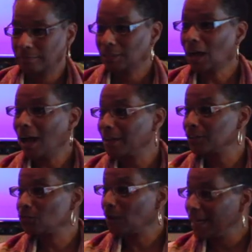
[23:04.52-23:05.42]
God
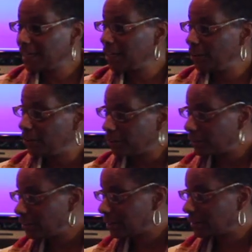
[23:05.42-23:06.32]
is right
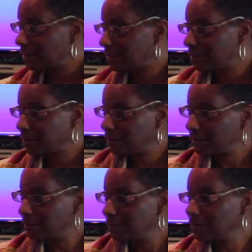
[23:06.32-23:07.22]
here,
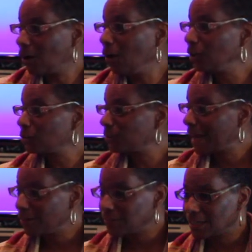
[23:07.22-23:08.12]
all
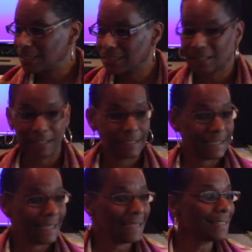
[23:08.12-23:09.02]
around us,
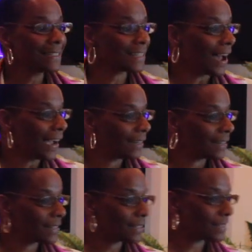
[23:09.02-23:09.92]
inside
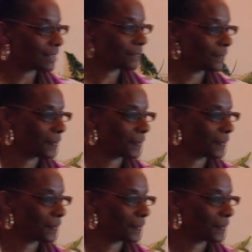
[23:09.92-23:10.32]
us,